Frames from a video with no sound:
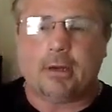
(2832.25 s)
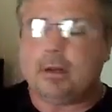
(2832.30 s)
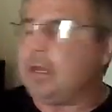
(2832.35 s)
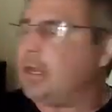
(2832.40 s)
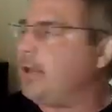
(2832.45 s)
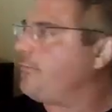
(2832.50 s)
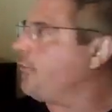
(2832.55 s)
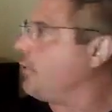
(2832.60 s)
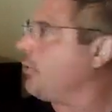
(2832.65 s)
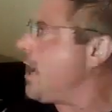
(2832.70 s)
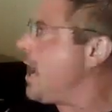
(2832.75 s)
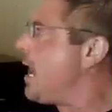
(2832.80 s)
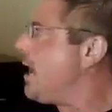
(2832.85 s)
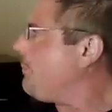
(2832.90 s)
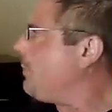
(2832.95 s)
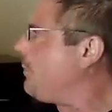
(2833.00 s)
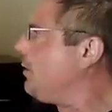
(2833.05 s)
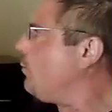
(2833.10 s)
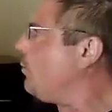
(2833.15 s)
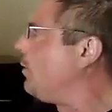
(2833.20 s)
If you're
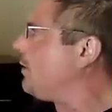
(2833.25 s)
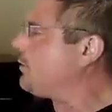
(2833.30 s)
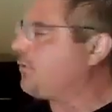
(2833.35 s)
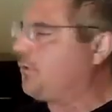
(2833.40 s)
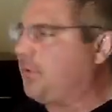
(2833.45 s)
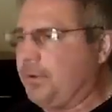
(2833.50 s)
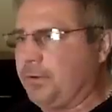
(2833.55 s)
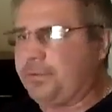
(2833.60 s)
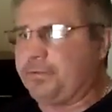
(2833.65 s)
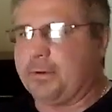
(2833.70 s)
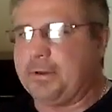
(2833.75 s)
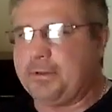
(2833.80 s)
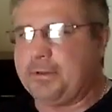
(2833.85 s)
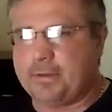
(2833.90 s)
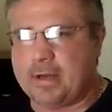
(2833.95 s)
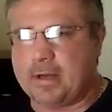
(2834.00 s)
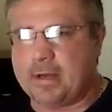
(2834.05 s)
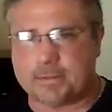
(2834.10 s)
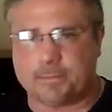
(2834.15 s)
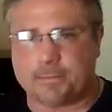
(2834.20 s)
happy with $2,000 to
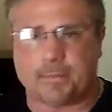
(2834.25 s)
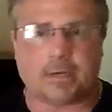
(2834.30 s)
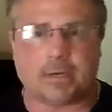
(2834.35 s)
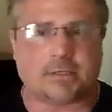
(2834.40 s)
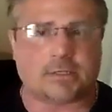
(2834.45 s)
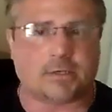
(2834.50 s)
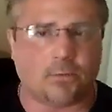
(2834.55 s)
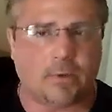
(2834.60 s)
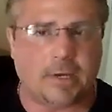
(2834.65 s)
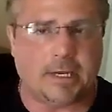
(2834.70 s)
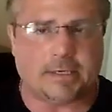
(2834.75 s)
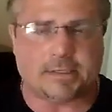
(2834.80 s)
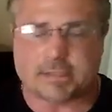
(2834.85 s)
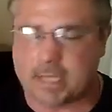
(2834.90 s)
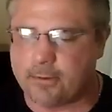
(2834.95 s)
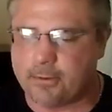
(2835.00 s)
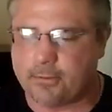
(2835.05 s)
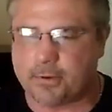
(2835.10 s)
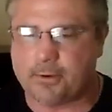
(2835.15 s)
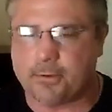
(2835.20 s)
$3,000 a week,
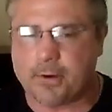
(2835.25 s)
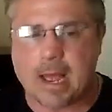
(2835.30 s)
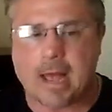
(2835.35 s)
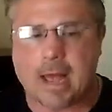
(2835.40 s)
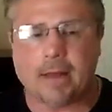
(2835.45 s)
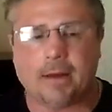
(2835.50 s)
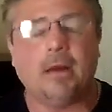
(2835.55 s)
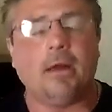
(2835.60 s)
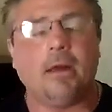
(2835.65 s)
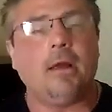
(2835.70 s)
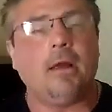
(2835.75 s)
stay where you're at.